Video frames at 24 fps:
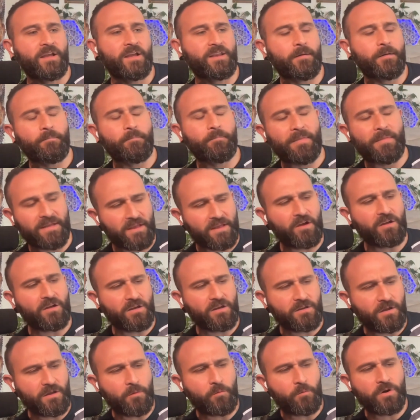And I'm like,
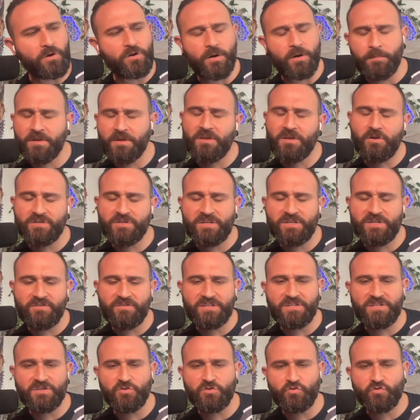I wonder. I'm curious if
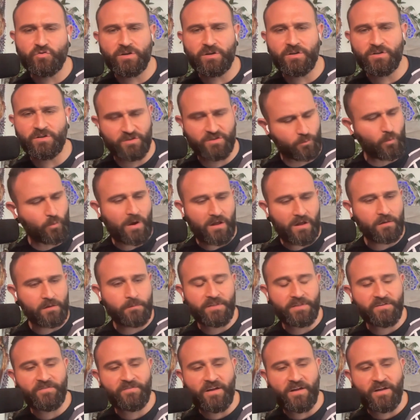this is real. So while I'm
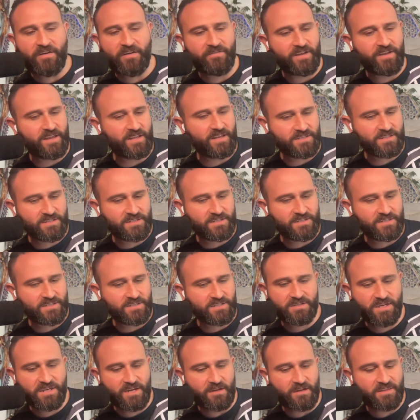on the five hits, you know,
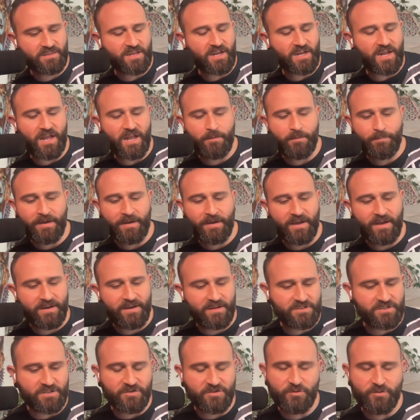I take out the iPad, I
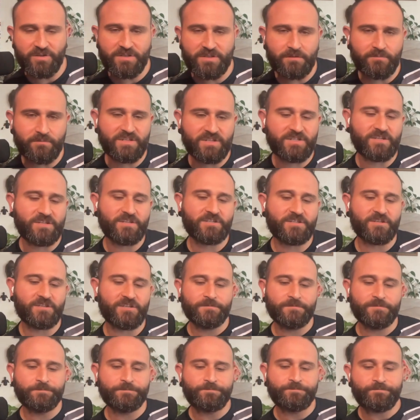start doing some research,
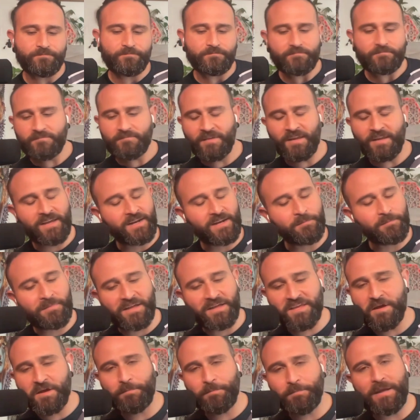and I'm
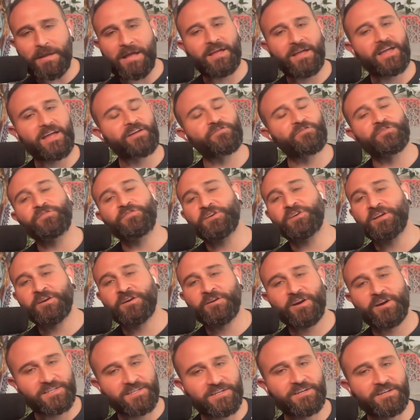like, yep, I hit every fucking
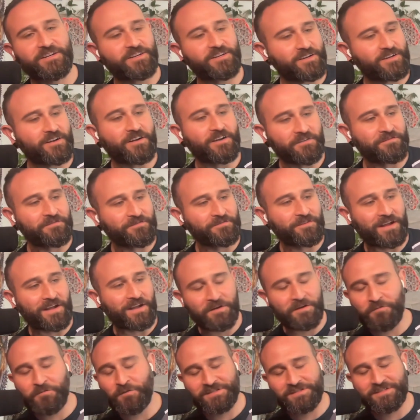criteria of
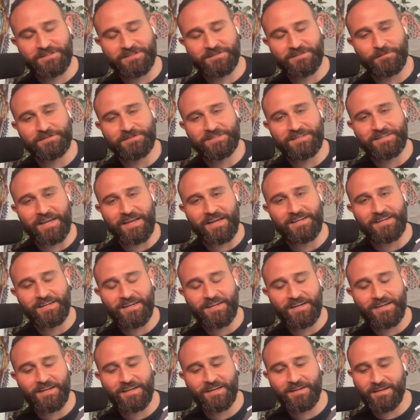like what's what's
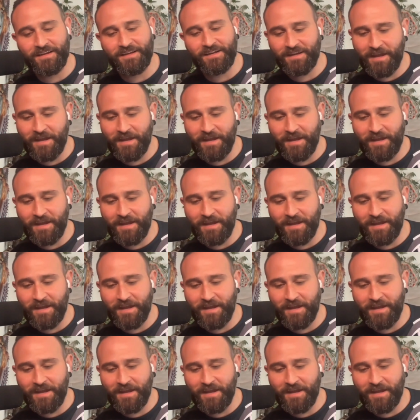ADD.